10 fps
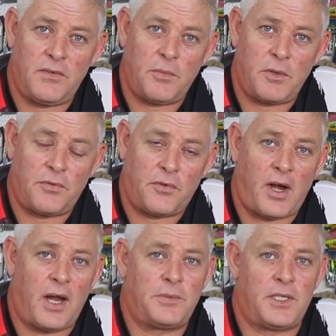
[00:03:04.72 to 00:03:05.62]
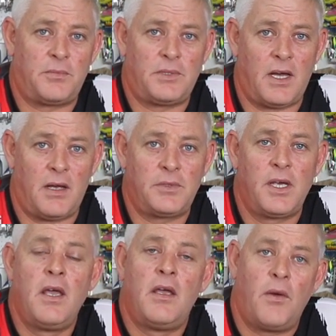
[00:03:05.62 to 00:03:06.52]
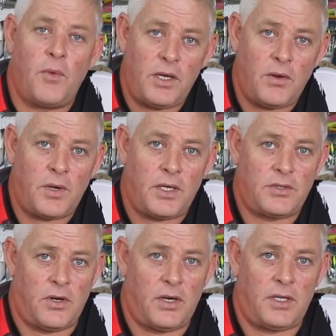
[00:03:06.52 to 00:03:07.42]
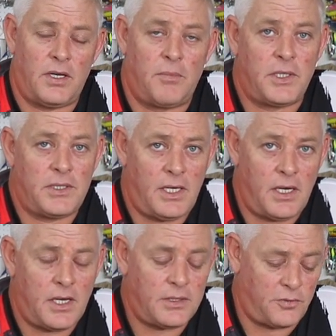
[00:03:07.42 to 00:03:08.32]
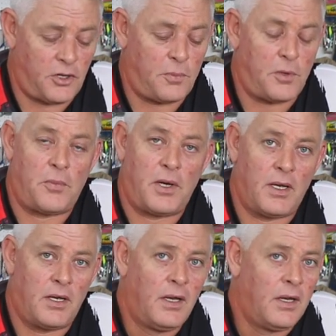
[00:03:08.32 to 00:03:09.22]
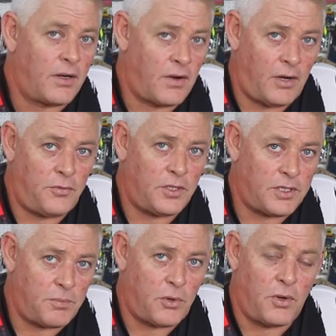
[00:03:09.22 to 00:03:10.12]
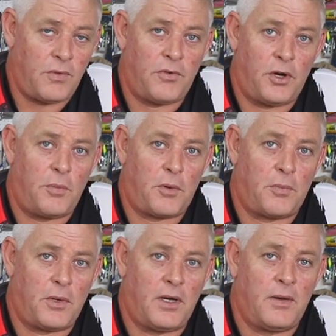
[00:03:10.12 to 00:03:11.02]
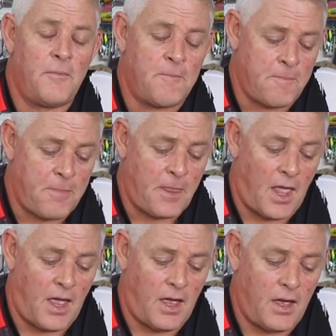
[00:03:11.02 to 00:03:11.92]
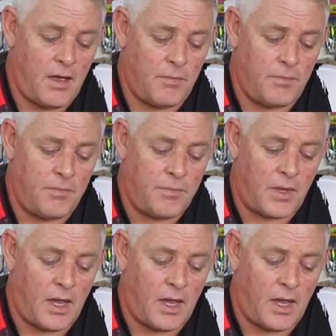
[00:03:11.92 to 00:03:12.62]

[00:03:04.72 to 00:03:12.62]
even a bit of crab sometimes when you want to target them, but sea lice very popular, crayfish and prawn very popular, and